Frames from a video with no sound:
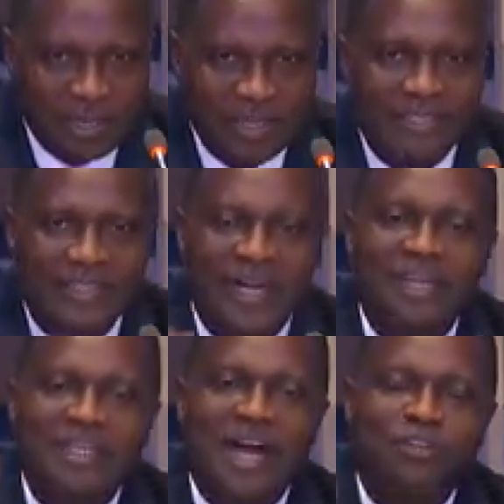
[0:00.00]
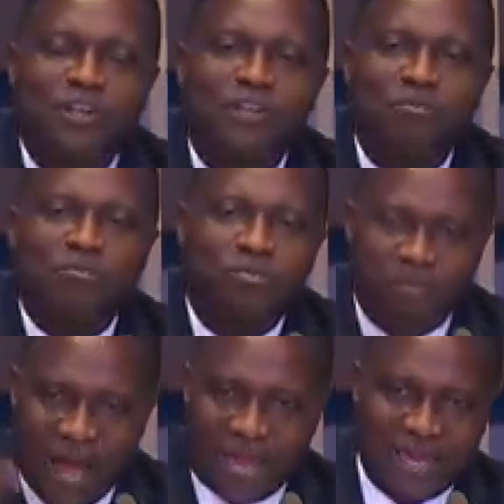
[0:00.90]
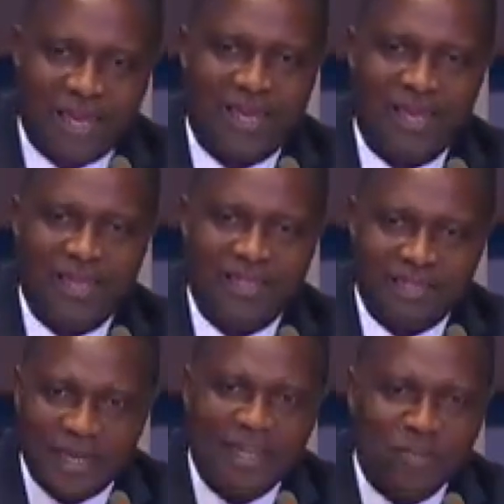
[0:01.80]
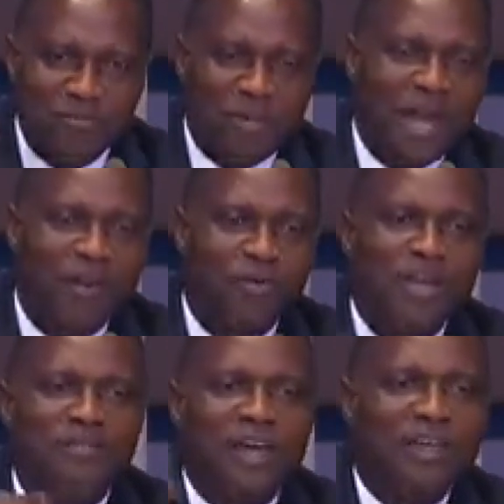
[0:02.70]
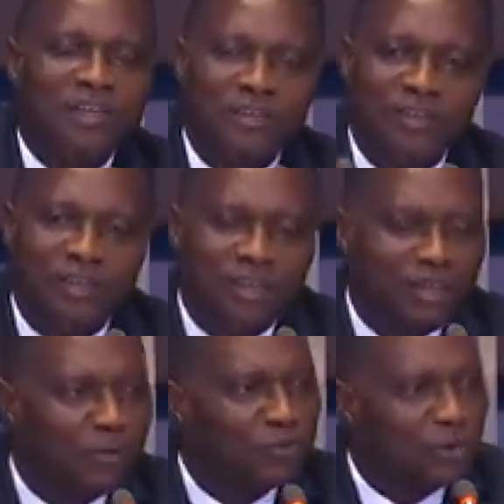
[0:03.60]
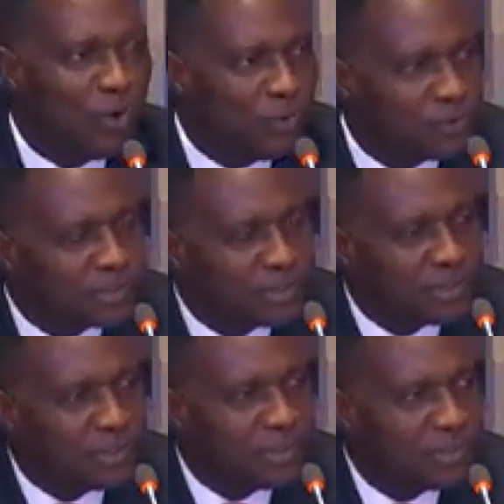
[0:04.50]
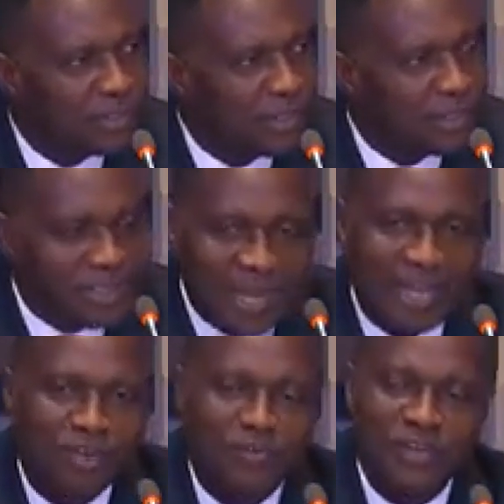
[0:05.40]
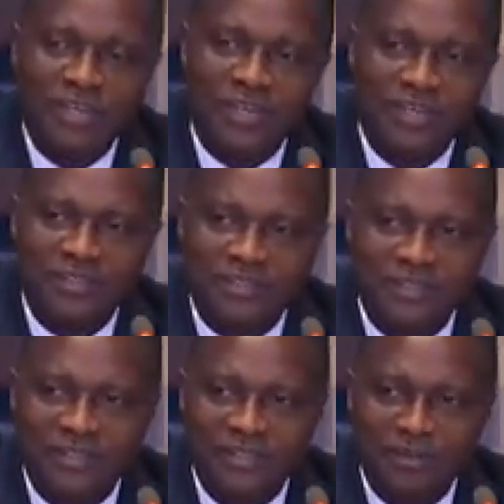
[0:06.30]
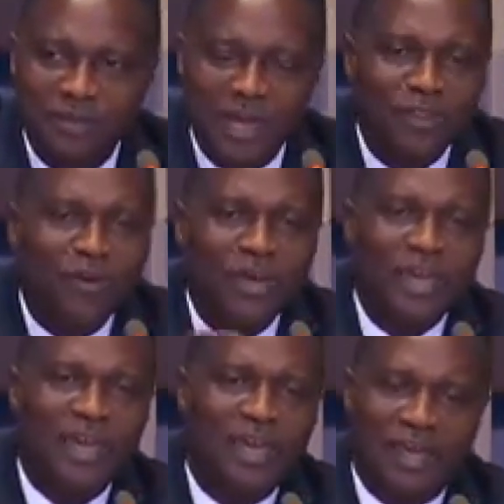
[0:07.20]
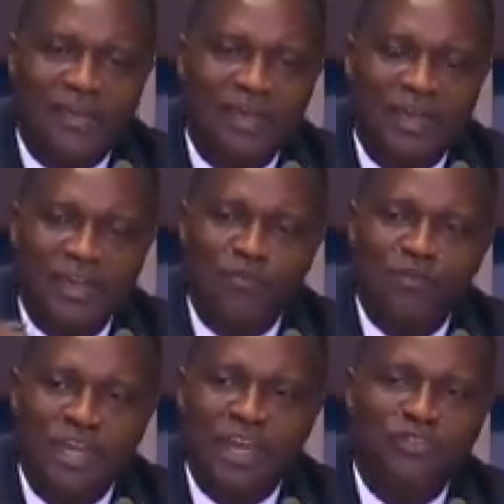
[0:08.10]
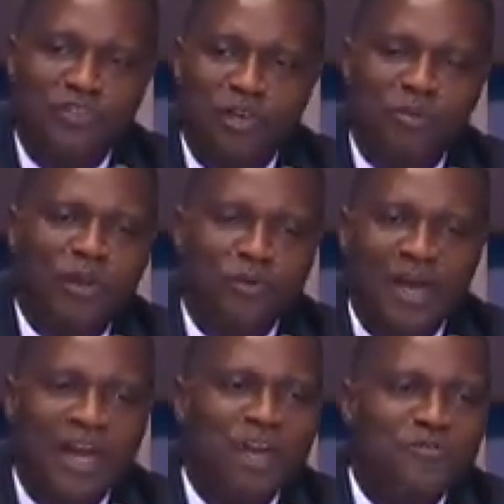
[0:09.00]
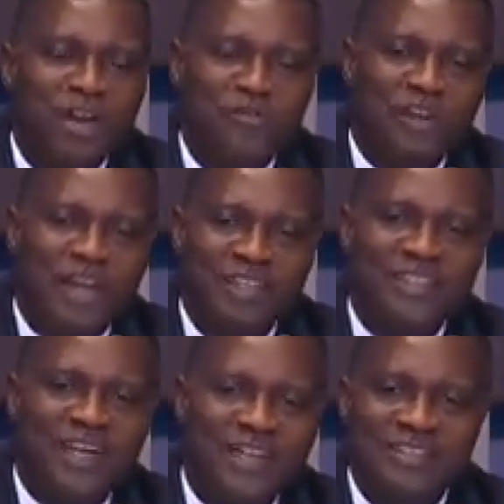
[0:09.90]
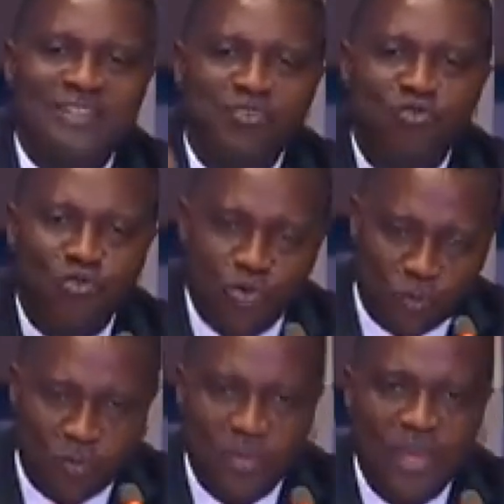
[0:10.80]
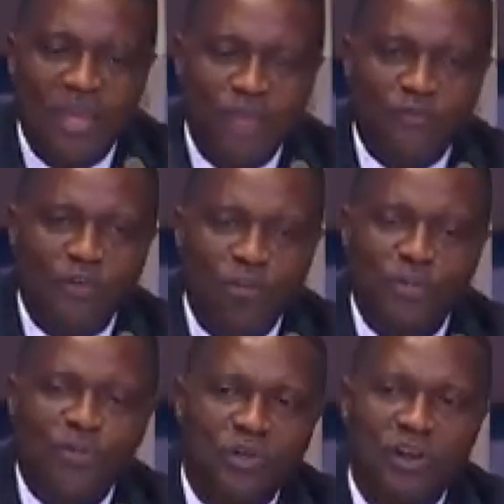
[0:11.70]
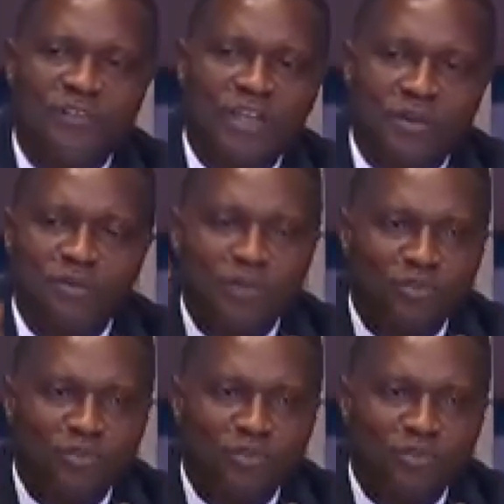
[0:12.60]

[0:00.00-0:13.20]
And tell the adult back, tell him back whatever he was told. That kind of education system, I don't care if we get to the point where every African child is in school. If you put all of them